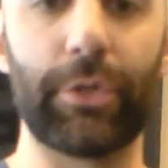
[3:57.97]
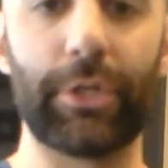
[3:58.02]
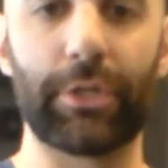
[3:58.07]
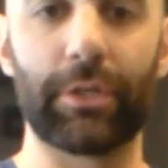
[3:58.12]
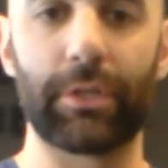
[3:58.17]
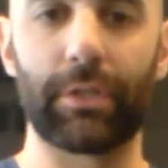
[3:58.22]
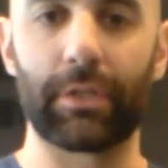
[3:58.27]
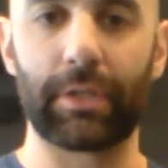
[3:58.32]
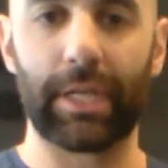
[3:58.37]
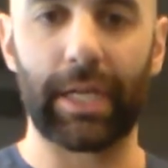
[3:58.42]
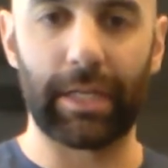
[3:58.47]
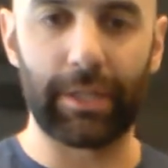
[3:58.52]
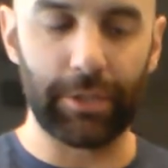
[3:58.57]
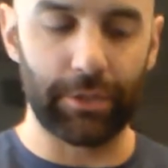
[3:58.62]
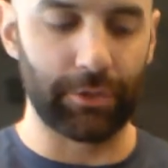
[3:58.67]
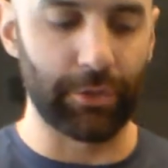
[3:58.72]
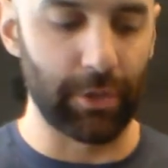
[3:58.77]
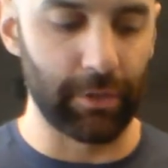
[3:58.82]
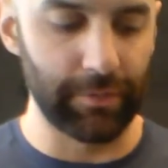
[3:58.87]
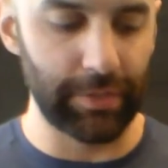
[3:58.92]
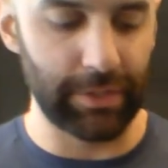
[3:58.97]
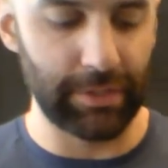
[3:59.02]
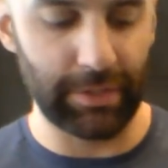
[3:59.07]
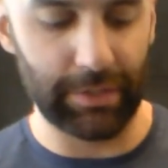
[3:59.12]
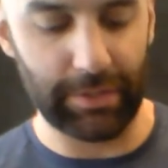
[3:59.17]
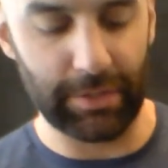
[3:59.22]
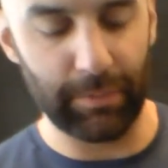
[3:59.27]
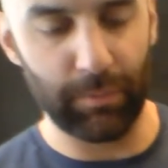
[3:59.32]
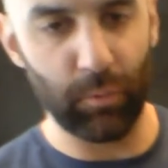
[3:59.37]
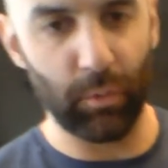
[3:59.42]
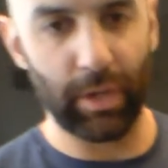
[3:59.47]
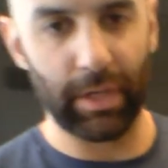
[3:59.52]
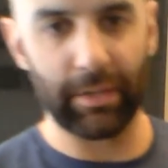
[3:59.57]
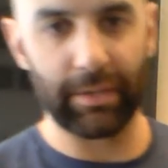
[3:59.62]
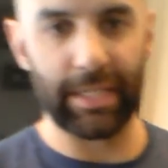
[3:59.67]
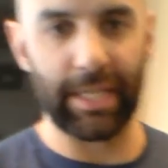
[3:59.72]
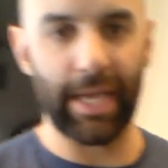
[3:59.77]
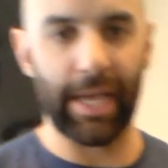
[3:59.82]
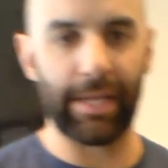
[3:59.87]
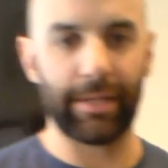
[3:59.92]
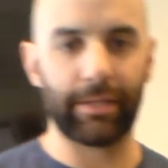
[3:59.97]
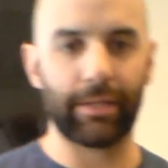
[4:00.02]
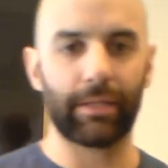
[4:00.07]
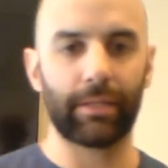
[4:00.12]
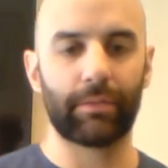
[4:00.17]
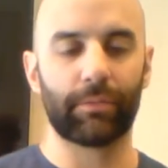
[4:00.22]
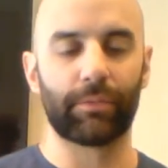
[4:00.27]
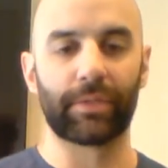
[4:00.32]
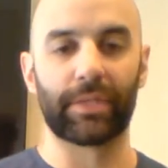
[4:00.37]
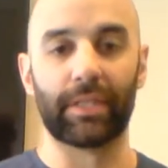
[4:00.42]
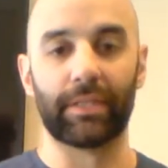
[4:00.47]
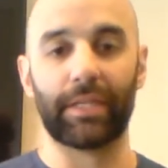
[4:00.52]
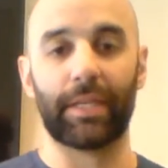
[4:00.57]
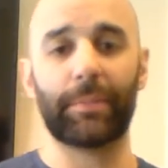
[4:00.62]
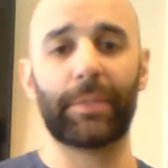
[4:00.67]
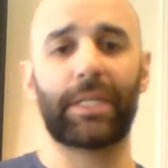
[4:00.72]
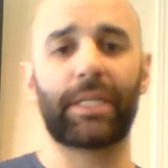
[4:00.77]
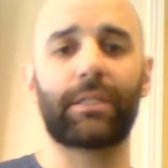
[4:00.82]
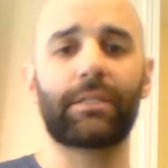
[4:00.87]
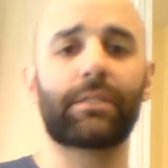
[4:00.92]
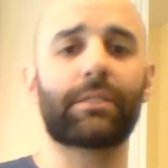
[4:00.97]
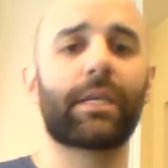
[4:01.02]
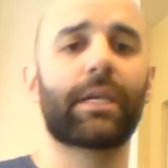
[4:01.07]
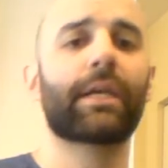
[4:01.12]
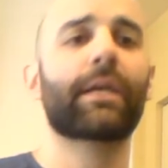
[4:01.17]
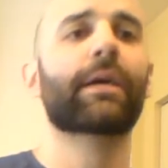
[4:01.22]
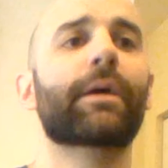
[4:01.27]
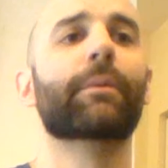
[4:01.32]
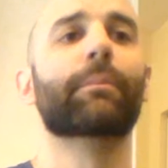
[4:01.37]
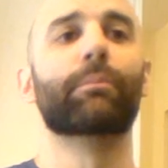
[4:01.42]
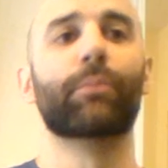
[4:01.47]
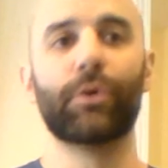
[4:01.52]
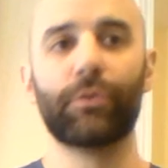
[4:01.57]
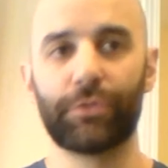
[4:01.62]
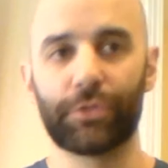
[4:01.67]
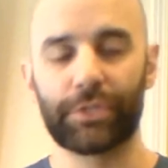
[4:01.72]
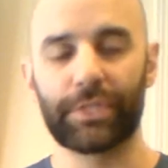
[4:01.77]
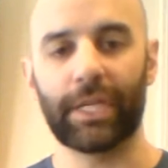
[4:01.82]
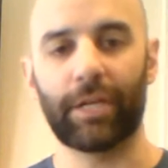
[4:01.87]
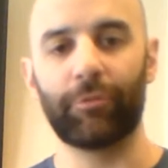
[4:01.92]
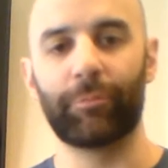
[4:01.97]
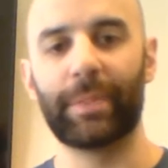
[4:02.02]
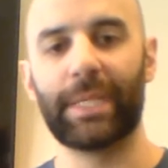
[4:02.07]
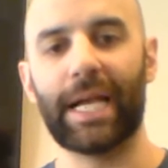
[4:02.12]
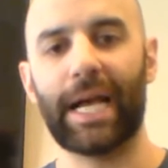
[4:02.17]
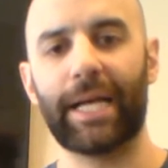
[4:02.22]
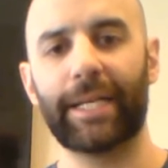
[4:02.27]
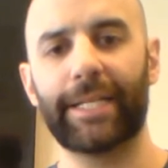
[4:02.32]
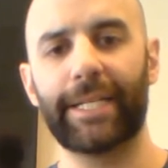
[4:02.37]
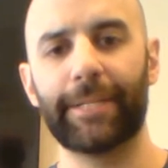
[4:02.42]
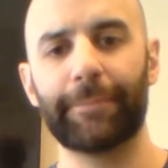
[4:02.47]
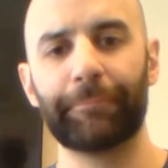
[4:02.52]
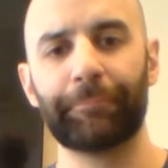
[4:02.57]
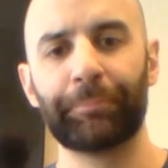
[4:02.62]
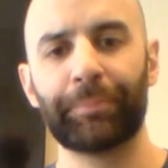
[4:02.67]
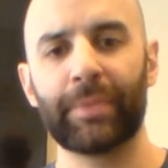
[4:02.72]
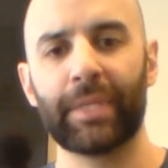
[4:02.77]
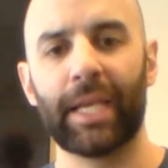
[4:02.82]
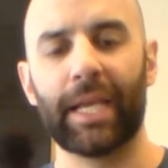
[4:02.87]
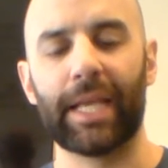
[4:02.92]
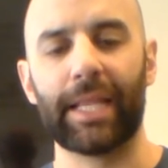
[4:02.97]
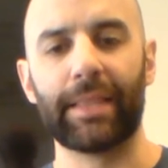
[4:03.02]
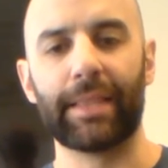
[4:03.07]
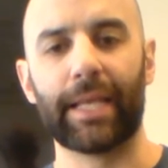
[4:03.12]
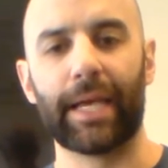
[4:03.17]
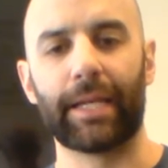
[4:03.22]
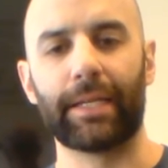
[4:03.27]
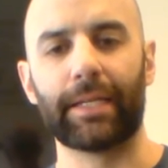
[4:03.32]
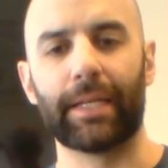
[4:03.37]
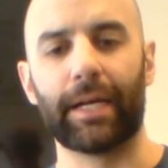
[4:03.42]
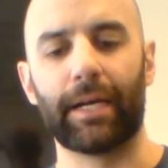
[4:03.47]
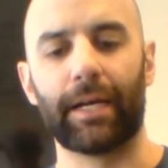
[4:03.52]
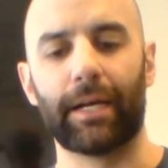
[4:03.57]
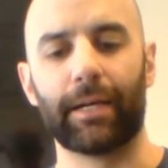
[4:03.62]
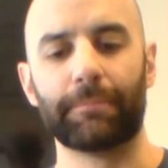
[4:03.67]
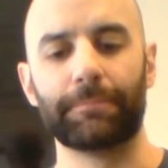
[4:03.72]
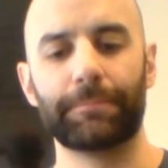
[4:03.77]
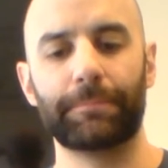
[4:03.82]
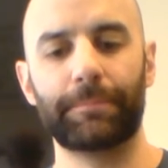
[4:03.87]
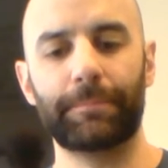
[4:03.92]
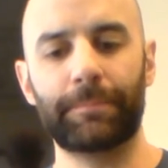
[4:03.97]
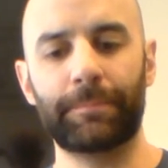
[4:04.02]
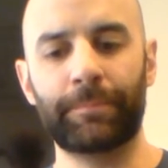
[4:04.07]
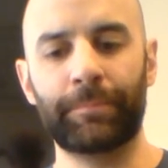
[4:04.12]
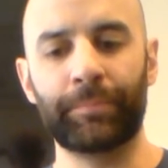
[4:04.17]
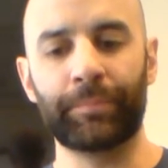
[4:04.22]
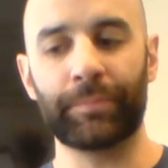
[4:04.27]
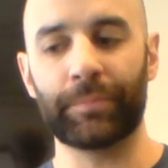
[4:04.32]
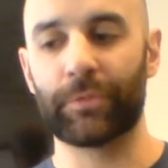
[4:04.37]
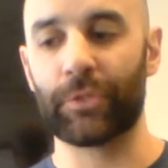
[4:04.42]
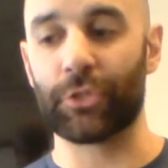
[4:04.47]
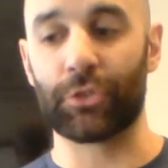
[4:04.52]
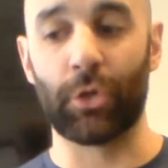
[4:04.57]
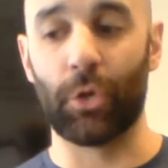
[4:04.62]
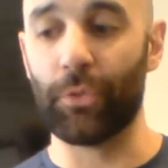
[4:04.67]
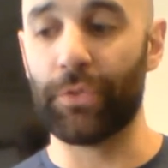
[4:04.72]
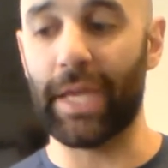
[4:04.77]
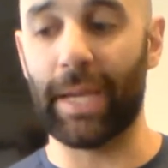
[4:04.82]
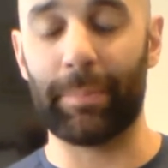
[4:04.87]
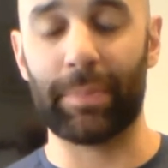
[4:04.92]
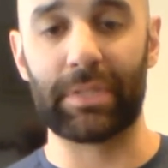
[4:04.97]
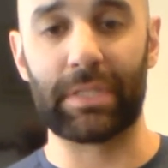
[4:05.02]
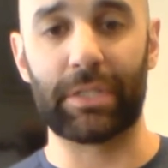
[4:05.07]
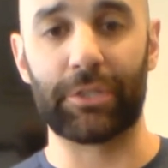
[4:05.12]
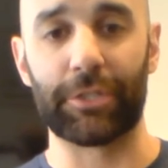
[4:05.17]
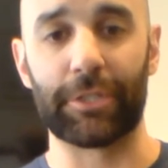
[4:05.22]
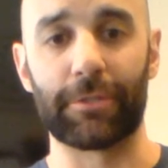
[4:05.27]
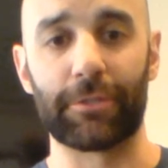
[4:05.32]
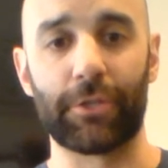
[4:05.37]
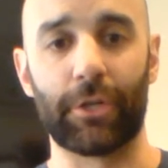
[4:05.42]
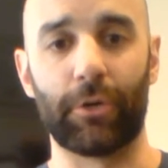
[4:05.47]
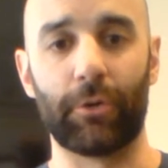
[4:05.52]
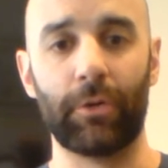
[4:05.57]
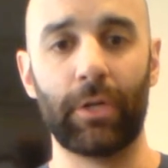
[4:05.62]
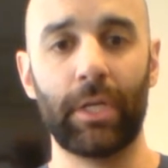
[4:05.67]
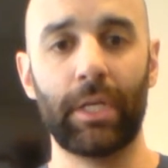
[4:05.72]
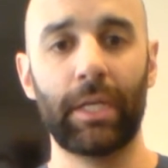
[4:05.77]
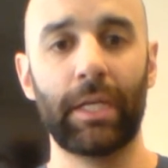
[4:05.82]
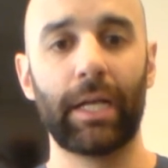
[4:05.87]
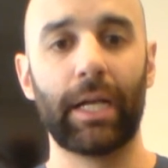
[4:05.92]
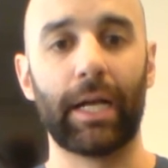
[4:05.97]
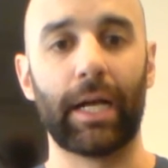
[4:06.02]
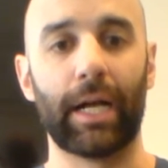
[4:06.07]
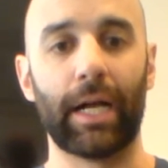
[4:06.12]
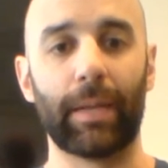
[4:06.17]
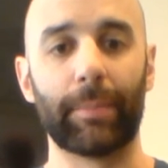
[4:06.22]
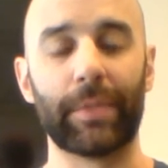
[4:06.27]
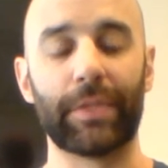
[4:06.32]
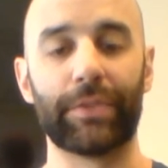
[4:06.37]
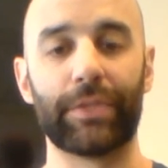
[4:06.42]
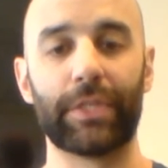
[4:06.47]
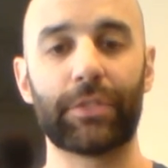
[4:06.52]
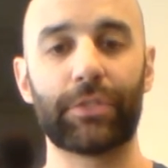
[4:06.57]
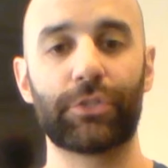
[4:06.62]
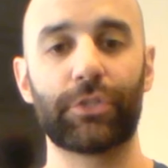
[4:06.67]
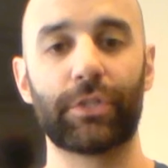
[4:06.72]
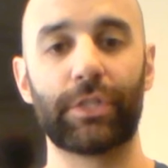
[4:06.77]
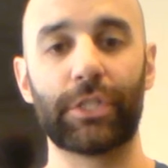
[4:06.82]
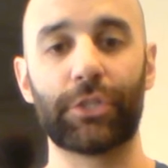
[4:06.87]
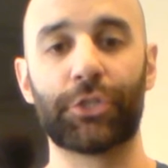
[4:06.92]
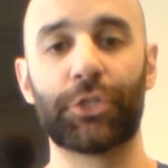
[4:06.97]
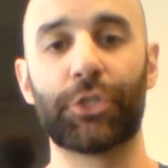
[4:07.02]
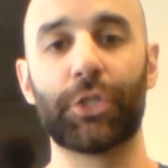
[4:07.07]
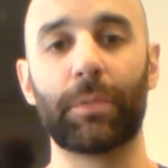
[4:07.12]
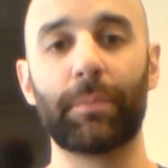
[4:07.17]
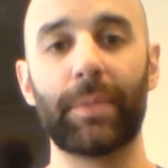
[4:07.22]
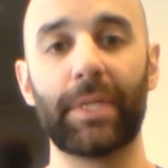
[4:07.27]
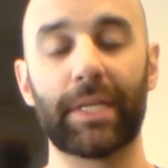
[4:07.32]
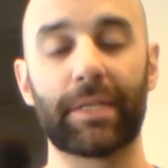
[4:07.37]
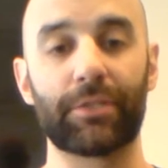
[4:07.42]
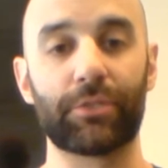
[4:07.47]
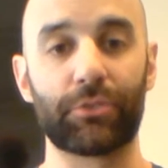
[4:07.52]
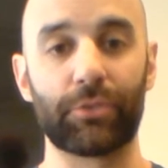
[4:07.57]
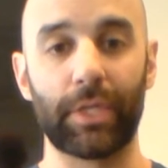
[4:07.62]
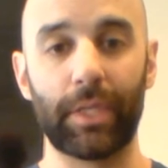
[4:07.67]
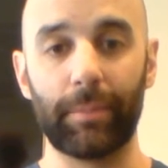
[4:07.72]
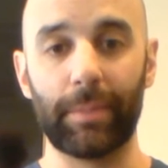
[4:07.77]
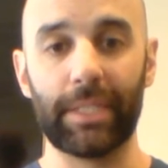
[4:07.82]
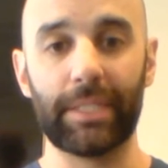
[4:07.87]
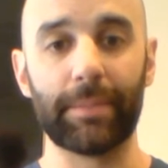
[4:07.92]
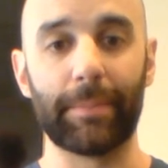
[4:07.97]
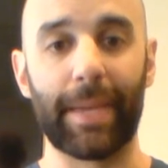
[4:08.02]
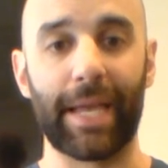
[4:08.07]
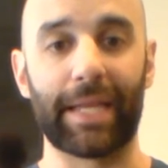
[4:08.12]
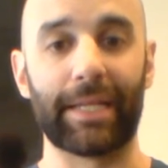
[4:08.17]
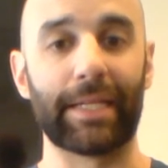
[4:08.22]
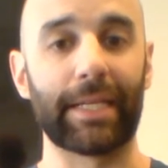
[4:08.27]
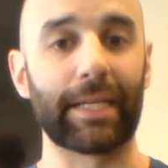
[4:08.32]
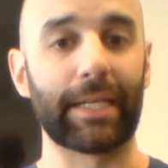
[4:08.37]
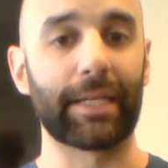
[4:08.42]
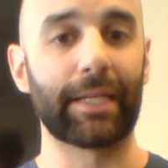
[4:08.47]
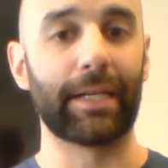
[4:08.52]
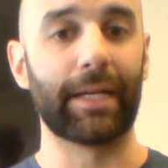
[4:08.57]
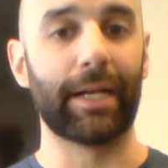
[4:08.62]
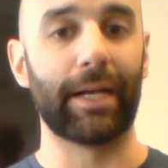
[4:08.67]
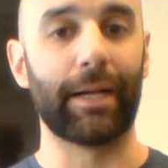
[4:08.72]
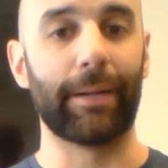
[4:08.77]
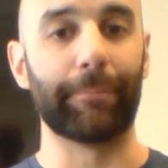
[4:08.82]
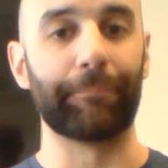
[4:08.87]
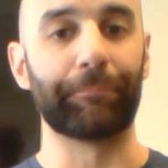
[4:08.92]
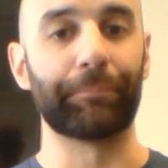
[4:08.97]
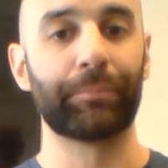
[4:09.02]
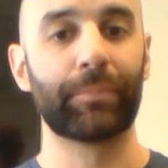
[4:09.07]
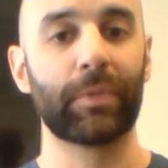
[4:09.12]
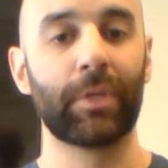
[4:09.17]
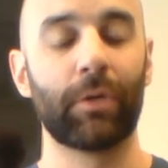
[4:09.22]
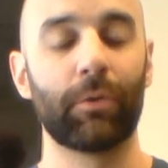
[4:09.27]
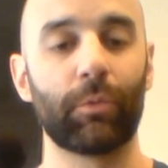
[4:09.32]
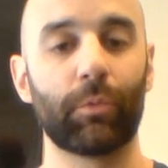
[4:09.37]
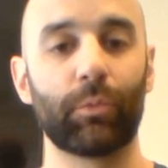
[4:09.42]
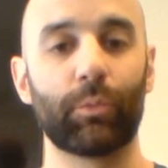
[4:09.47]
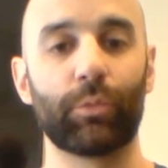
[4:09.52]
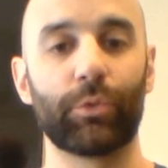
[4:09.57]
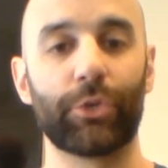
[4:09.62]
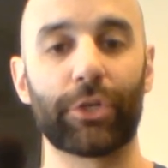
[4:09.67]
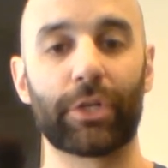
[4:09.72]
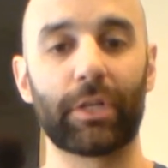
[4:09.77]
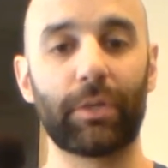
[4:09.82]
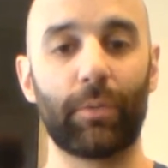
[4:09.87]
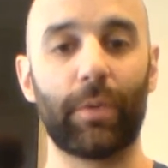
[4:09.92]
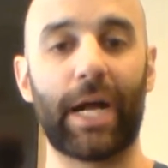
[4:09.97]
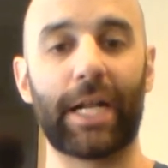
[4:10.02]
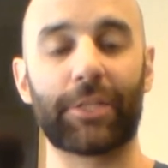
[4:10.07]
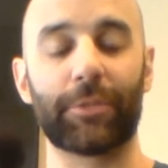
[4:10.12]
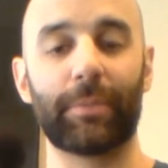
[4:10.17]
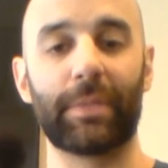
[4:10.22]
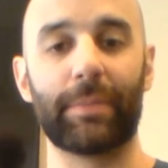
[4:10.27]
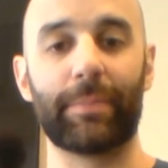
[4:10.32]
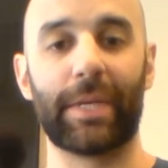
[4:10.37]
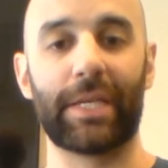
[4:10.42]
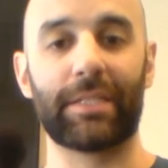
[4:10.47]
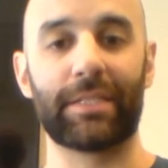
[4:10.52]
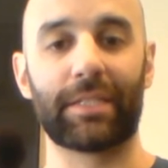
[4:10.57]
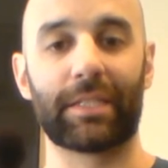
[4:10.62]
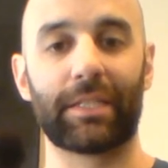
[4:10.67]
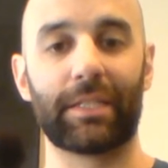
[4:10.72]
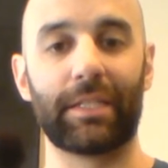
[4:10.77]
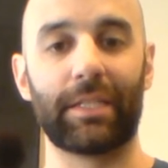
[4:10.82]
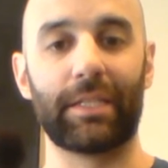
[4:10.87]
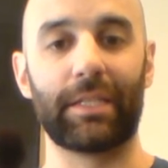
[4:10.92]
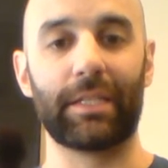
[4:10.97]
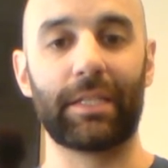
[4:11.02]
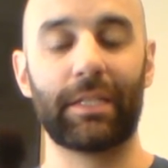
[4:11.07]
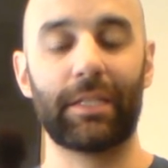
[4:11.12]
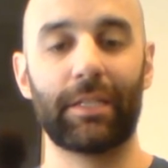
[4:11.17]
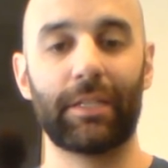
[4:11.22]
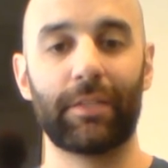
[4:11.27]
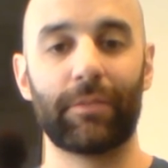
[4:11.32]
your kind of your nervous system where the limit is, move yourself beyond it, and then just hold that position. So this should be extremely demanding. You're going to watch me basically